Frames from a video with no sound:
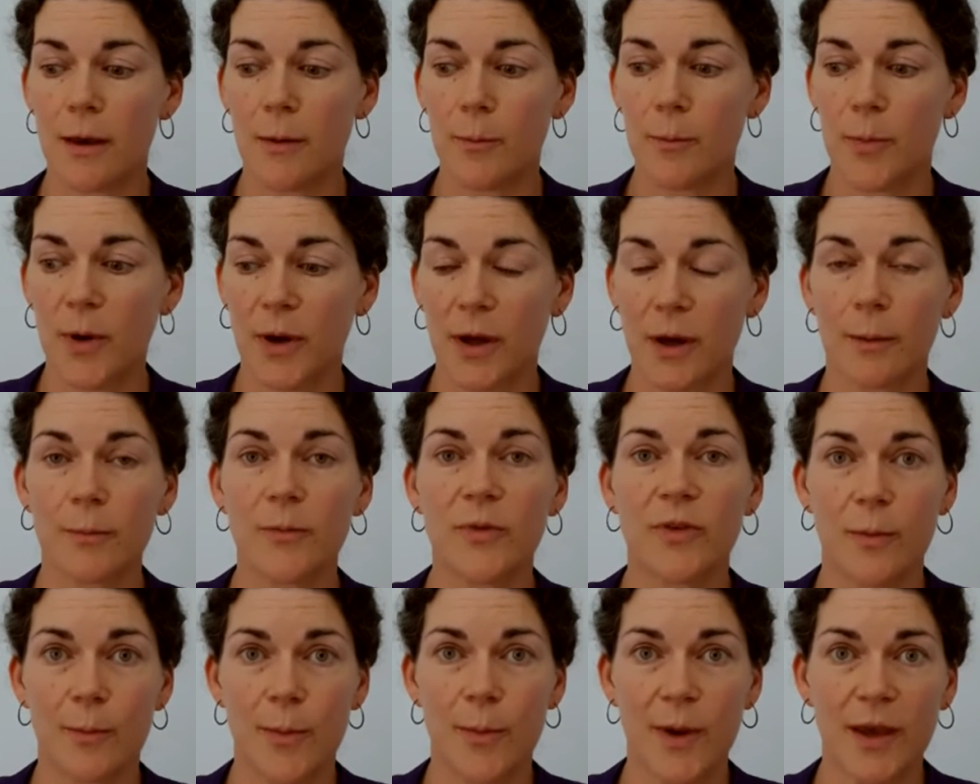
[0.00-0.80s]
becomes
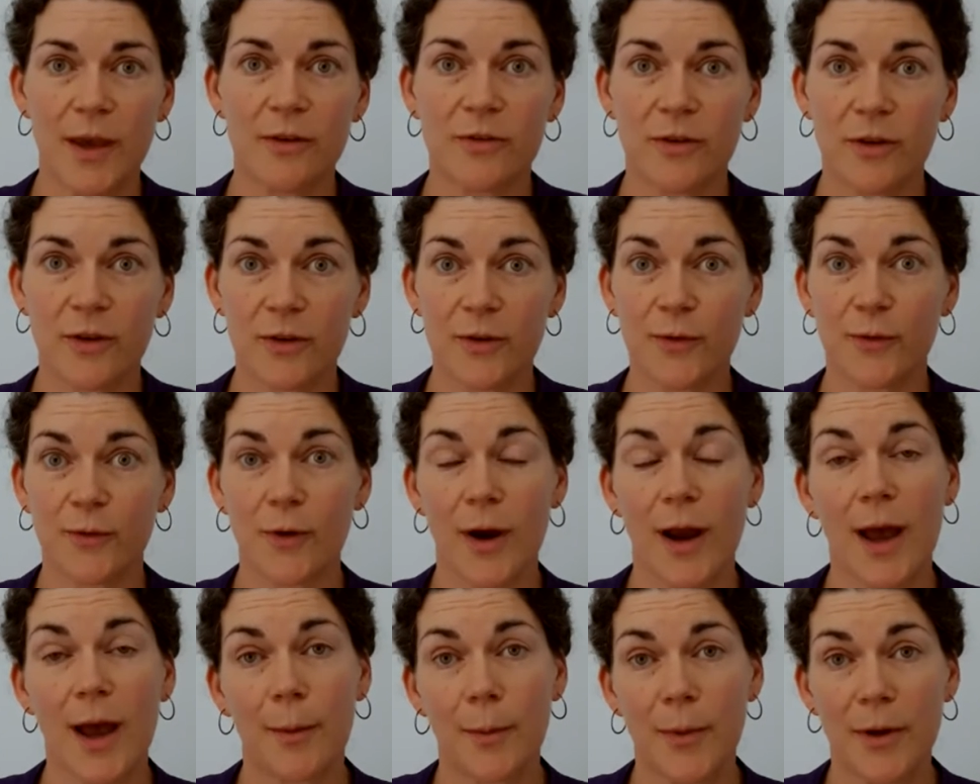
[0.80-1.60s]
the basis for
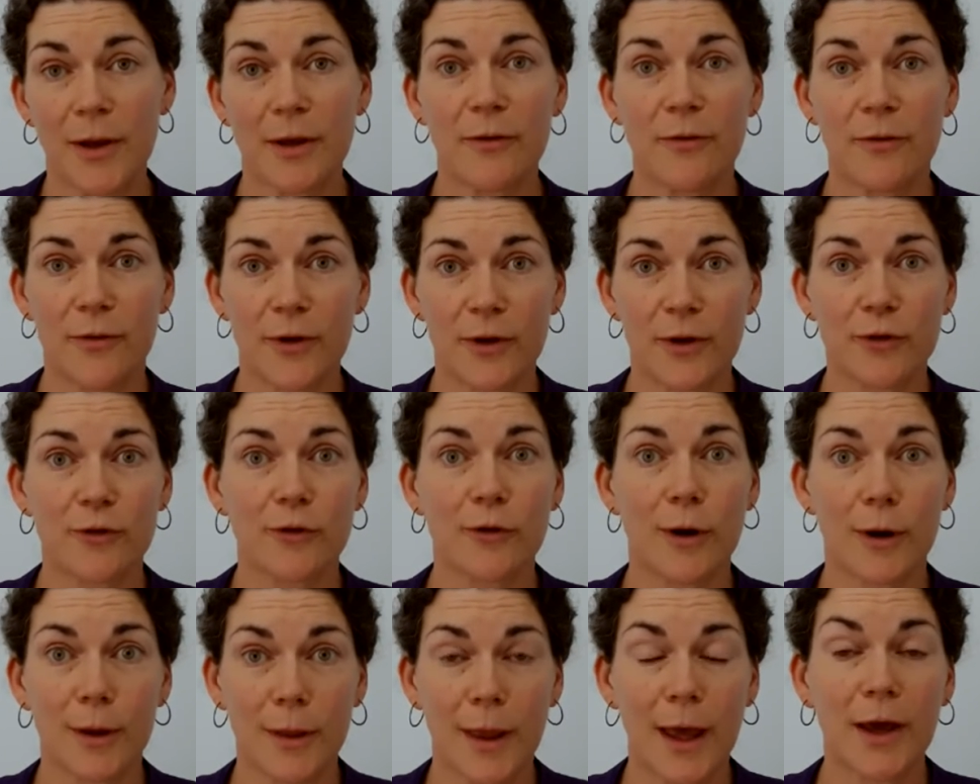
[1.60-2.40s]
how many fish
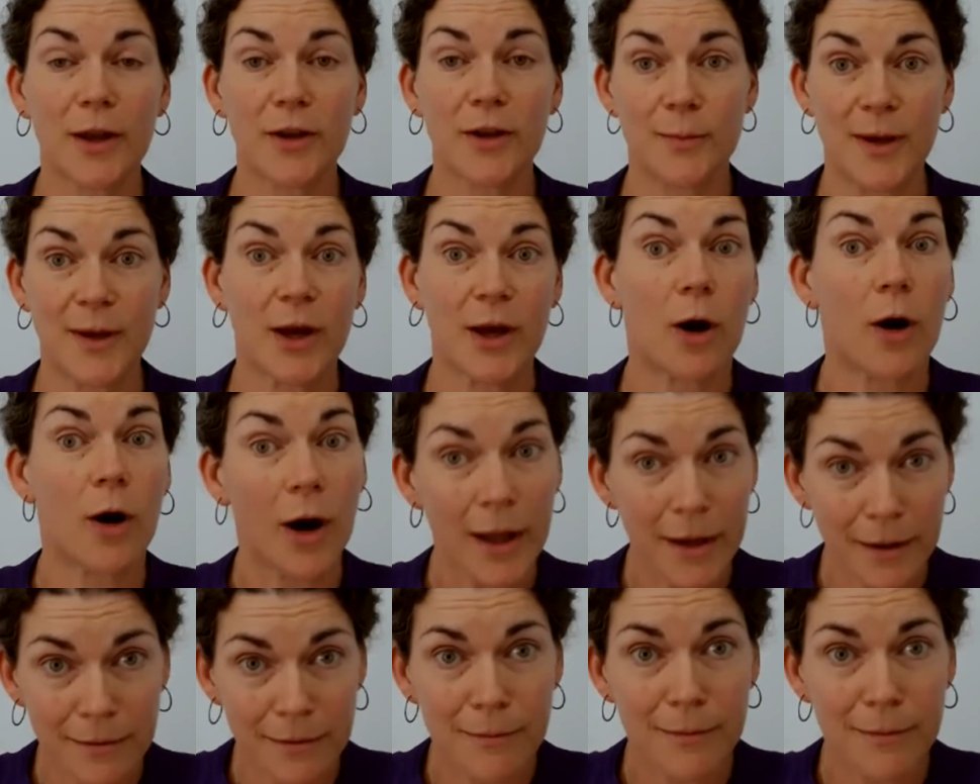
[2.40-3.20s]
are allowed to be
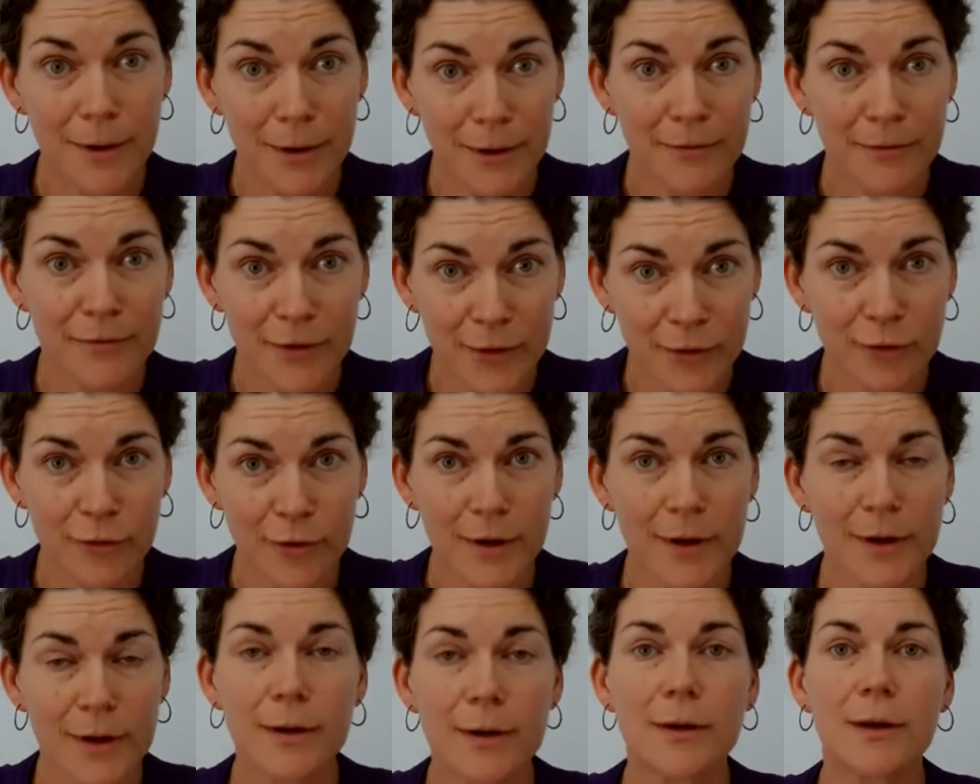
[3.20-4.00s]
caught in a
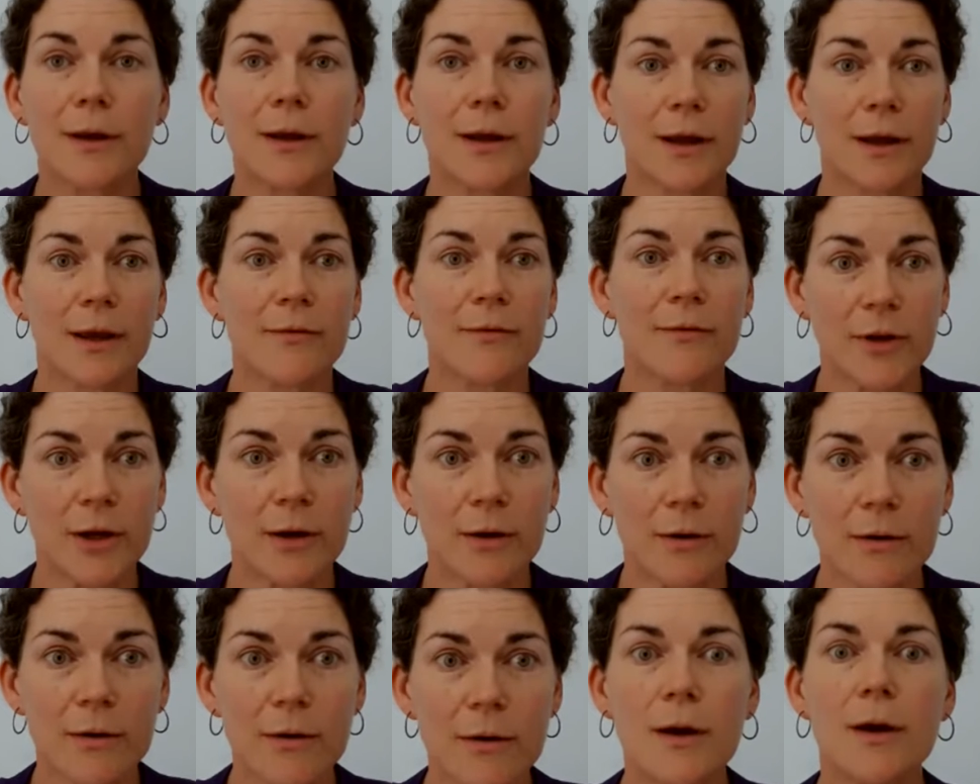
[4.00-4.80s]
fishery in a given
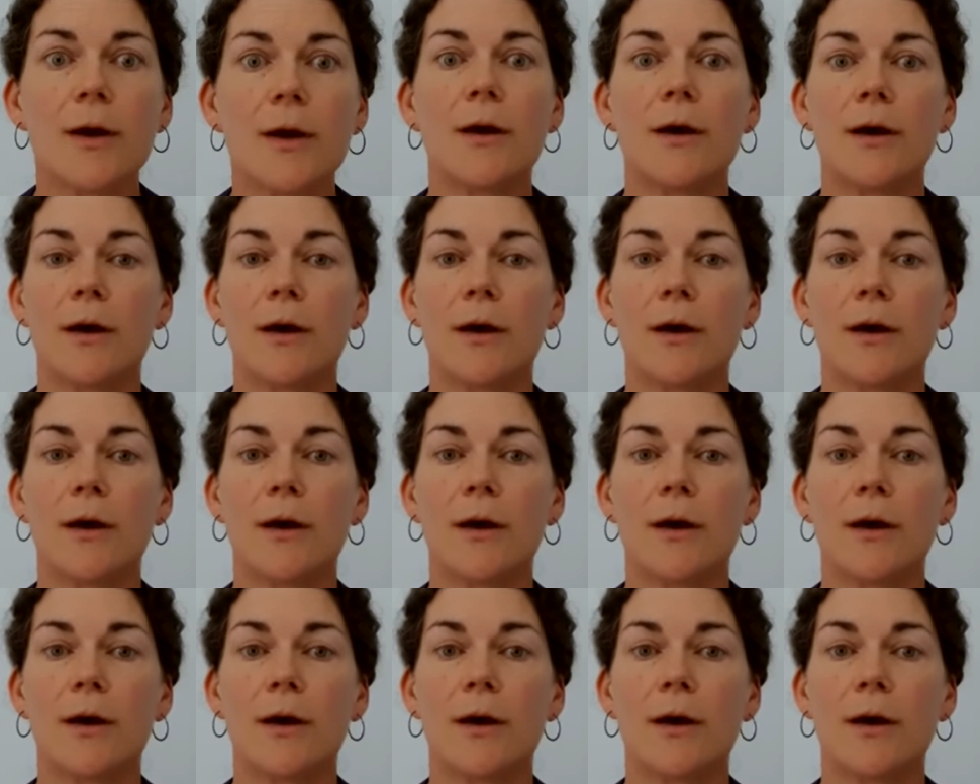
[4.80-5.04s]
year.